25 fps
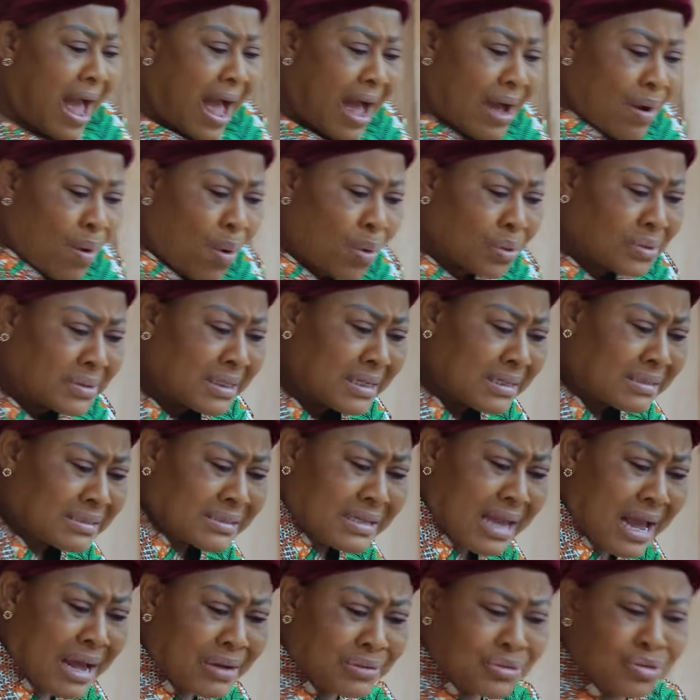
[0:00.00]
are all
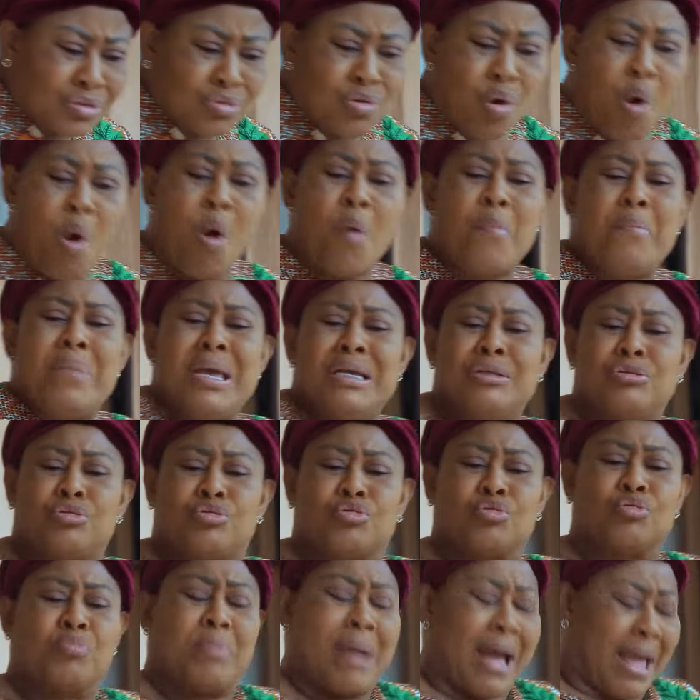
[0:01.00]
these girls coming
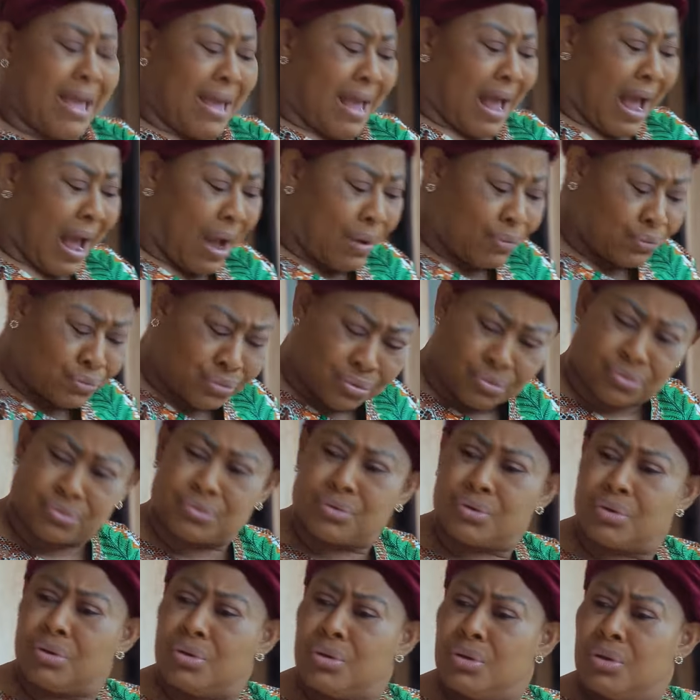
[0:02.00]
to my house
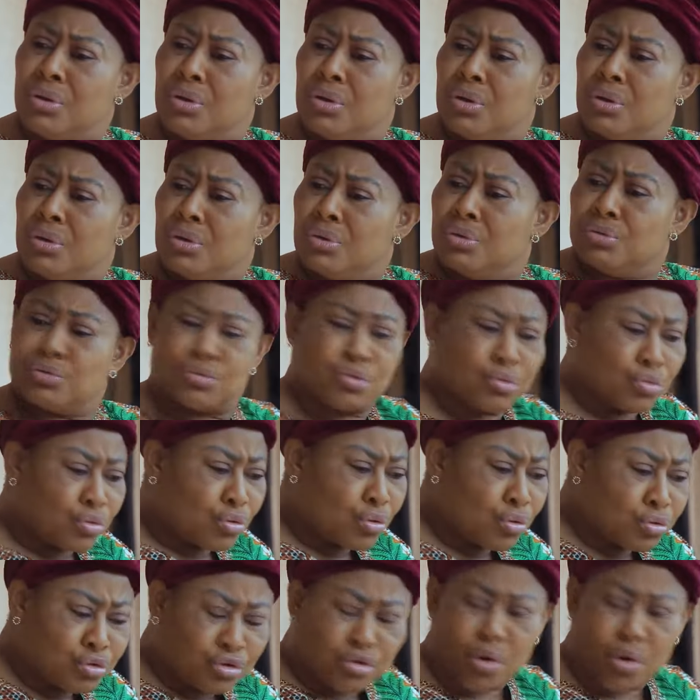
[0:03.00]
to do